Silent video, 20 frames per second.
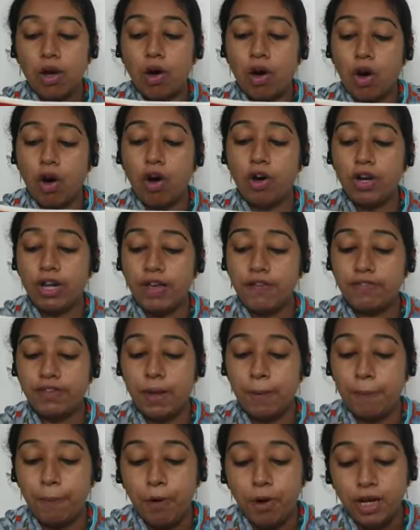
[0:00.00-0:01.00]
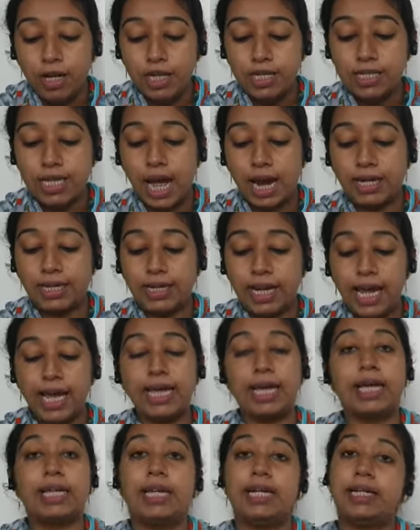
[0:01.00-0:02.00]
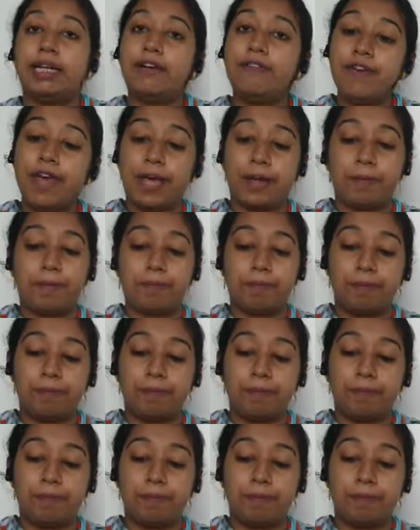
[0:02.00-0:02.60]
or if the police had taken it away.